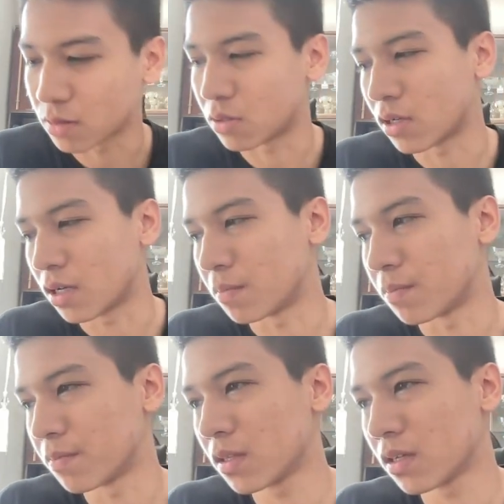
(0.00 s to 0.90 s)
You know,
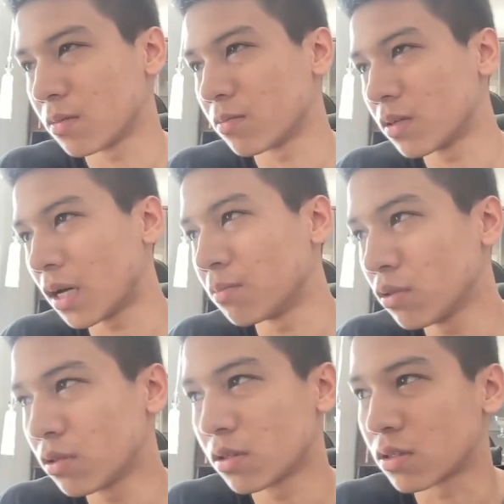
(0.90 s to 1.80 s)
I'm
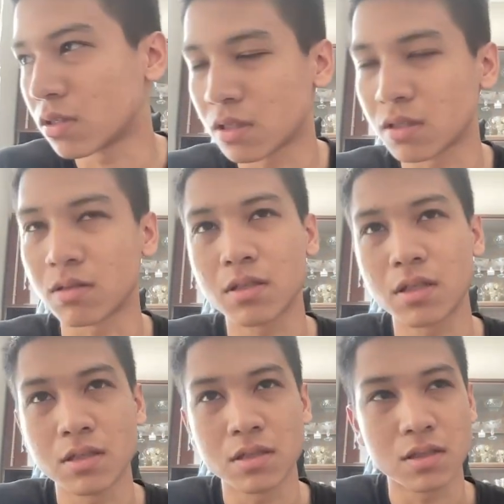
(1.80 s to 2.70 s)
building this thing
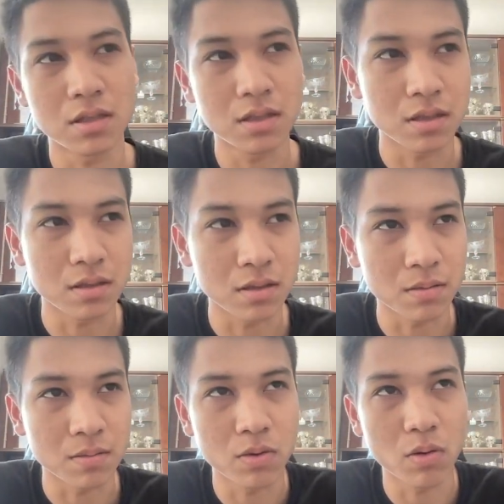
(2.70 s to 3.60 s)
since
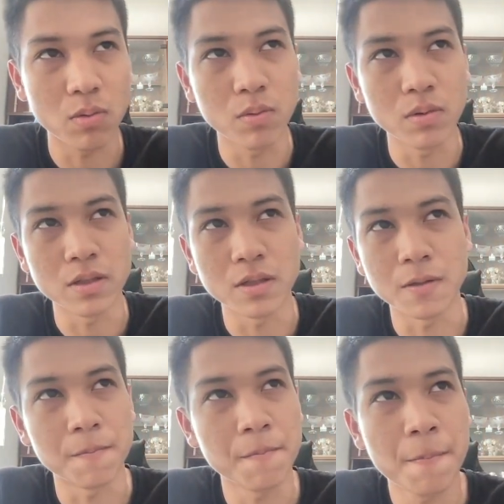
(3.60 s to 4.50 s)
the
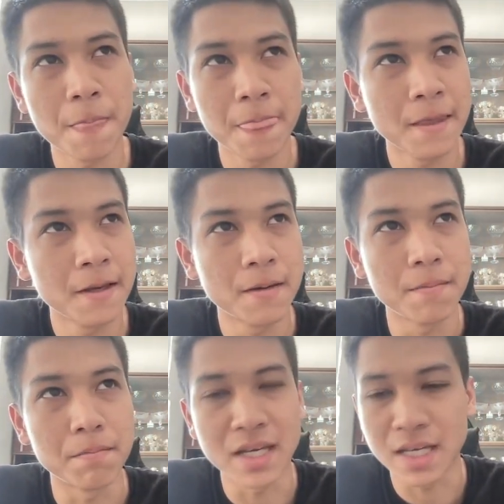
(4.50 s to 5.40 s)
probably
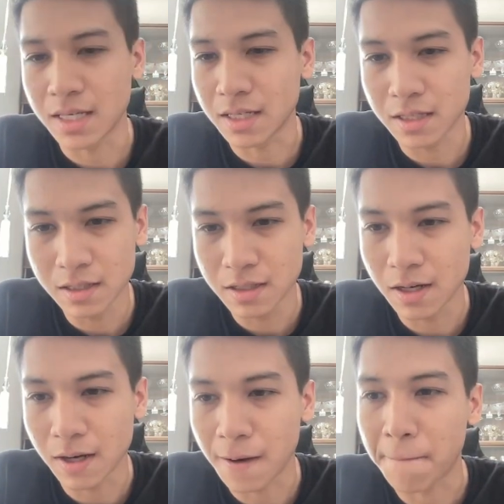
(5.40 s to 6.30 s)
May.
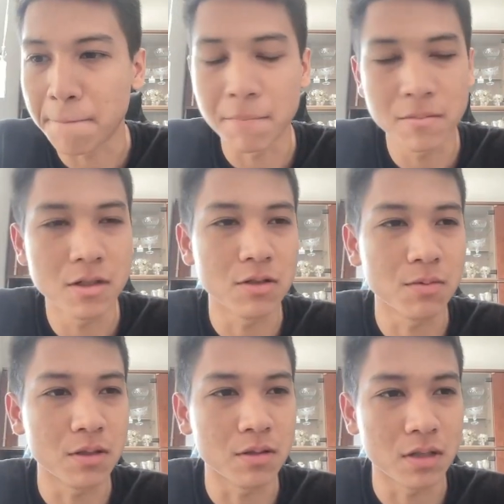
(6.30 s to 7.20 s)
It's
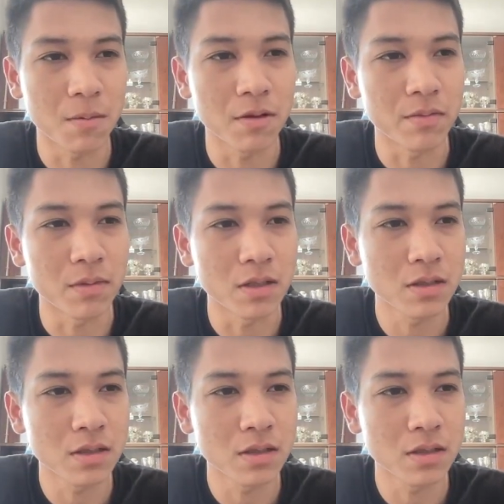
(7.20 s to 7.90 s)
been a couple of months,